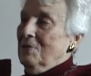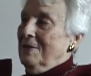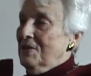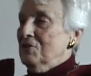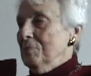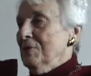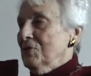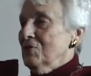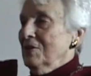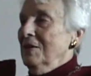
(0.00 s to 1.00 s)
a nice
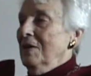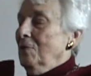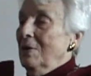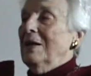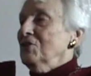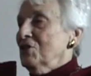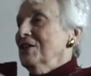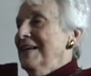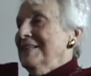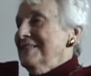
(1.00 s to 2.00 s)
mixture. Well,
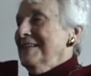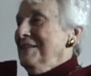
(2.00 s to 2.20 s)
Ashkenazi.